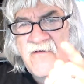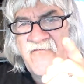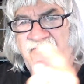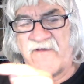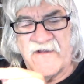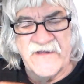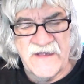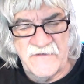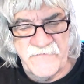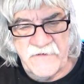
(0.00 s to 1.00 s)
filled in a
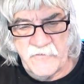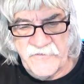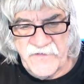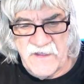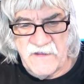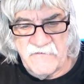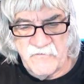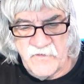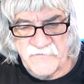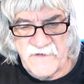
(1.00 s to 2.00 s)
little bit with uh,
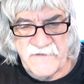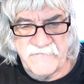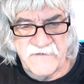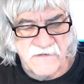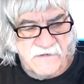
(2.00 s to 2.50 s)
with my